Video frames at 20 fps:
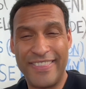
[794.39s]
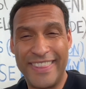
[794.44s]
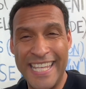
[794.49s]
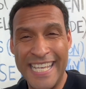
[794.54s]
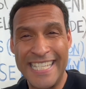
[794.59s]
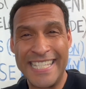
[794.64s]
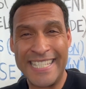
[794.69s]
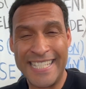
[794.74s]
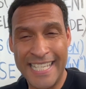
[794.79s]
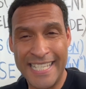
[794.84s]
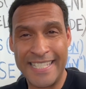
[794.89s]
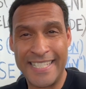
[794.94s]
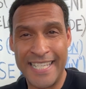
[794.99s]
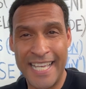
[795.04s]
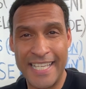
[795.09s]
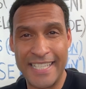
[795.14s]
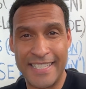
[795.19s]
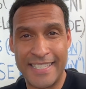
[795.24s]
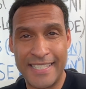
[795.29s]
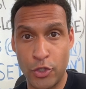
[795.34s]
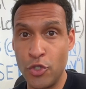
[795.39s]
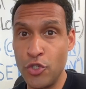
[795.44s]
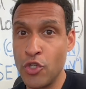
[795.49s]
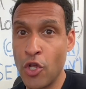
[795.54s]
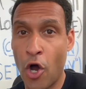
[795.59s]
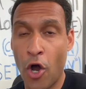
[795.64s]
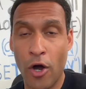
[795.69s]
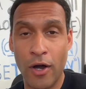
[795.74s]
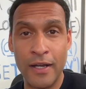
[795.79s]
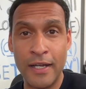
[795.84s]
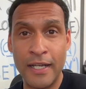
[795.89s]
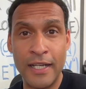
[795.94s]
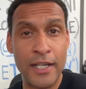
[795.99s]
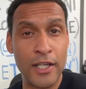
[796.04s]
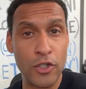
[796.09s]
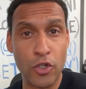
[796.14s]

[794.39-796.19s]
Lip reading: this is it. You're not